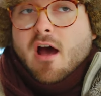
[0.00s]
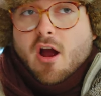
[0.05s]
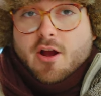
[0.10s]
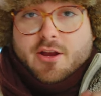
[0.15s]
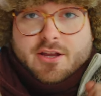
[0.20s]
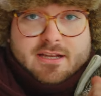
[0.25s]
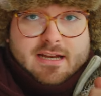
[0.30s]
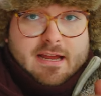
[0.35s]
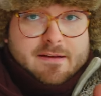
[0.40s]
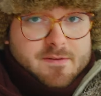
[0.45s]
Are
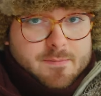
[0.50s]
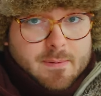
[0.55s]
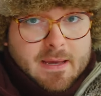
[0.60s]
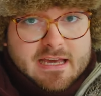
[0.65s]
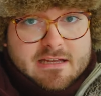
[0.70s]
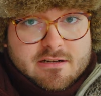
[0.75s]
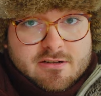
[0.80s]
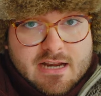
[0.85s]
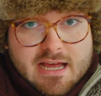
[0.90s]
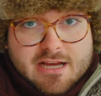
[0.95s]
you going to have to
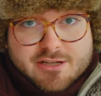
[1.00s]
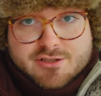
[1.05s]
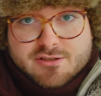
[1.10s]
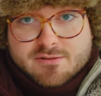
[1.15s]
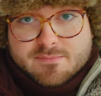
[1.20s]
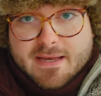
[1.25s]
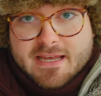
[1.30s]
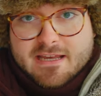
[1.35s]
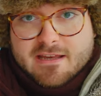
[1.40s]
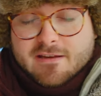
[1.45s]
pay
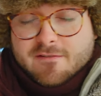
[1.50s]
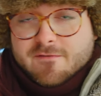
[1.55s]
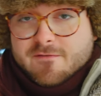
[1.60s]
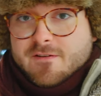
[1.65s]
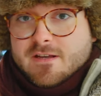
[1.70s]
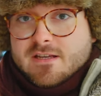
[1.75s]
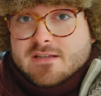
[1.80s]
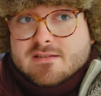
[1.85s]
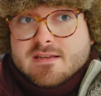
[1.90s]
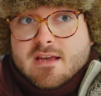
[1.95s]
international banking
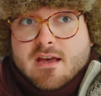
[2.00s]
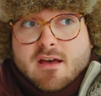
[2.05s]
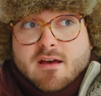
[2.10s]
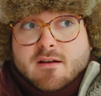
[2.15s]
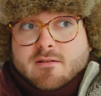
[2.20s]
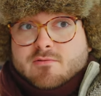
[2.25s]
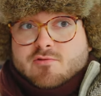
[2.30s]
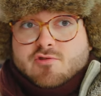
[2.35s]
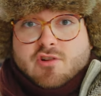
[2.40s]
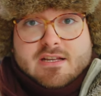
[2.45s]
fees,
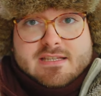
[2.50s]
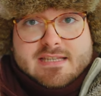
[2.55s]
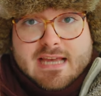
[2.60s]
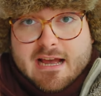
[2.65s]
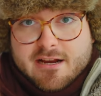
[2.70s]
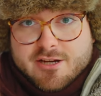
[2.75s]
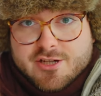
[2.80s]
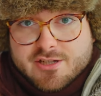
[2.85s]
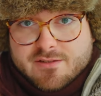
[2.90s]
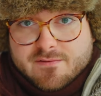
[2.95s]

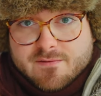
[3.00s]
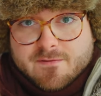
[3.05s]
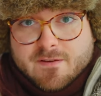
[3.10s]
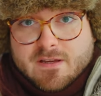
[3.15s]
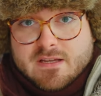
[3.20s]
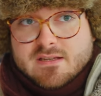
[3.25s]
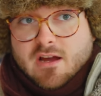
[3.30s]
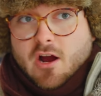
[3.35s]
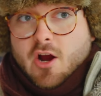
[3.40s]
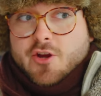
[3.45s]
transaction
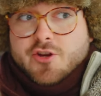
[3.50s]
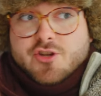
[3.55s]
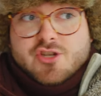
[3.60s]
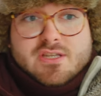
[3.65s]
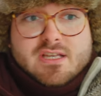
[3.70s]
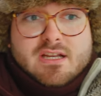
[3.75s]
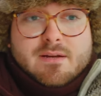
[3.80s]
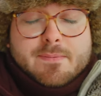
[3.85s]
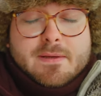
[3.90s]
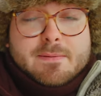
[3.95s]
fees? Are you
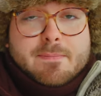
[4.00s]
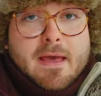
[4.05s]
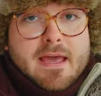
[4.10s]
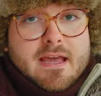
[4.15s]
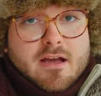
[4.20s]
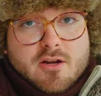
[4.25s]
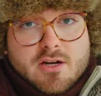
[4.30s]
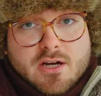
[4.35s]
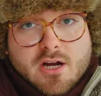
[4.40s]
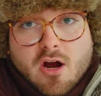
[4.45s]
just going to be
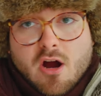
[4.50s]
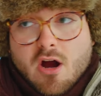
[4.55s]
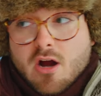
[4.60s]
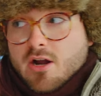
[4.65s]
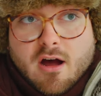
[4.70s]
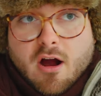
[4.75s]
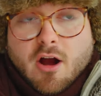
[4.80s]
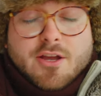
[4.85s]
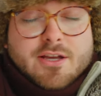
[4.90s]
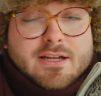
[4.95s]
paying on a
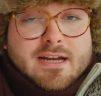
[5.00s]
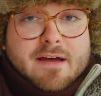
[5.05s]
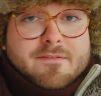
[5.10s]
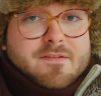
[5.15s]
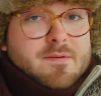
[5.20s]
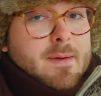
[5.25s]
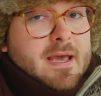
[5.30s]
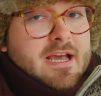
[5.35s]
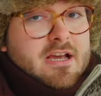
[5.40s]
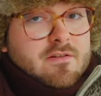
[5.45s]
card? Are you going to have to pay